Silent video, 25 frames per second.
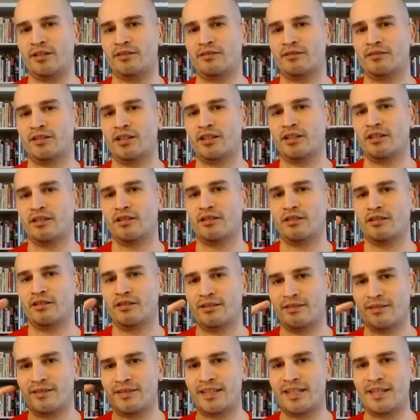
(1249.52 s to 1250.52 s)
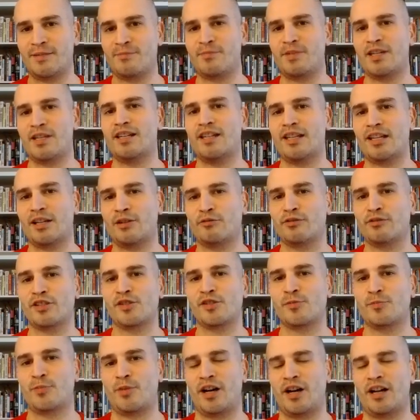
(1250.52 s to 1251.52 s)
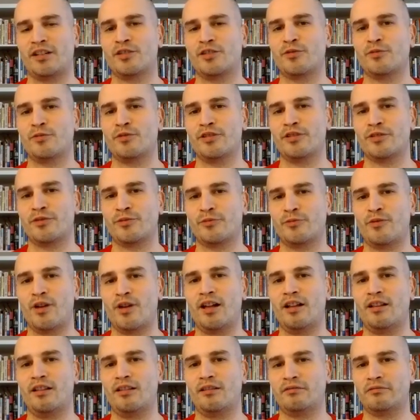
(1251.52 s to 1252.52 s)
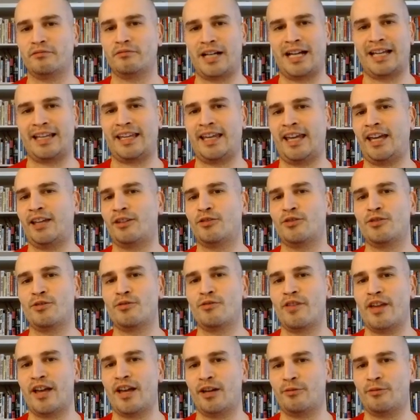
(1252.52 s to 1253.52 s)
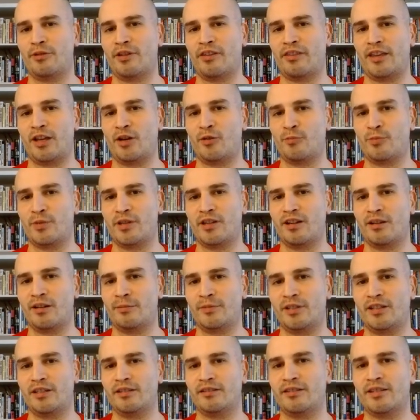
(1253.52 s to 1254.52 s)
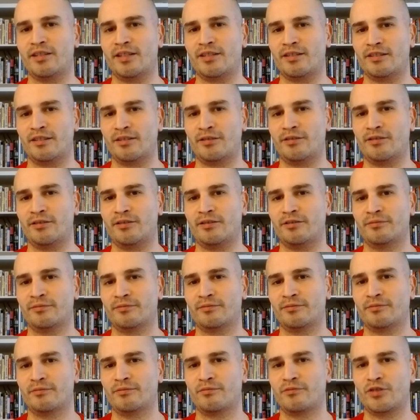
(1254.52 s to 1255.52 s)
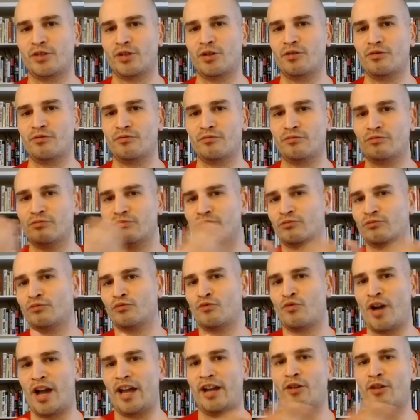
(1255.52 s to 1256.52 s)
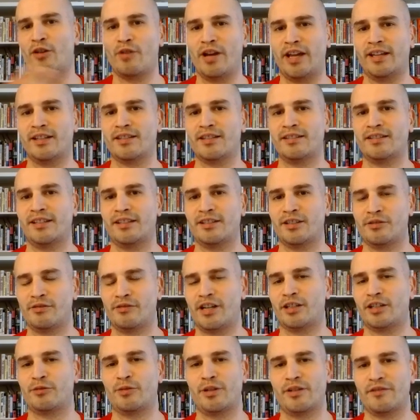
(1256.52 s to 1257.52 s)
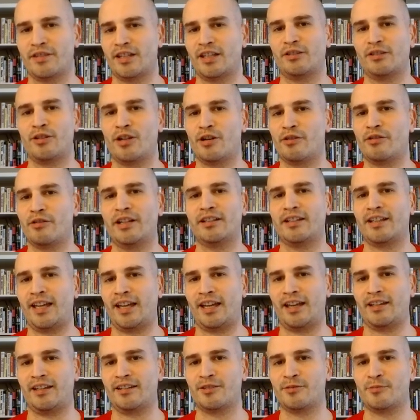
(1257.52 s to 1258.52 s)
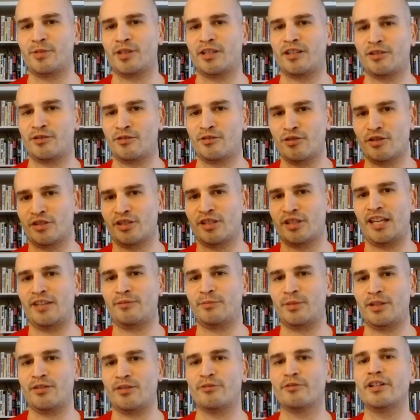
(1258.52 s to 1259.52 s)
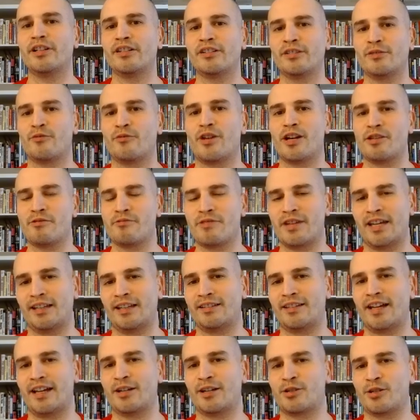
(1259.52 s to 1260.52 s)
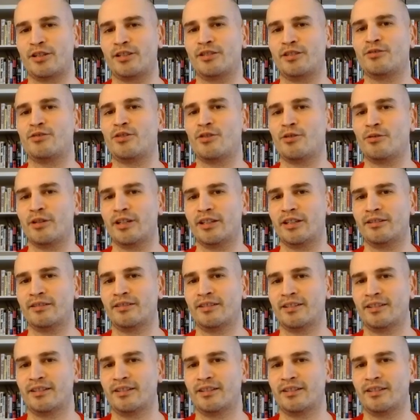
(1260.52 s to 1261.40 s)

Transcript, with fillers: it? The immediate response was, well, I can't do that without becoming egotistical. So right away it's an indirect way of saying no i can't because you just gave me the reason why you can't actually do it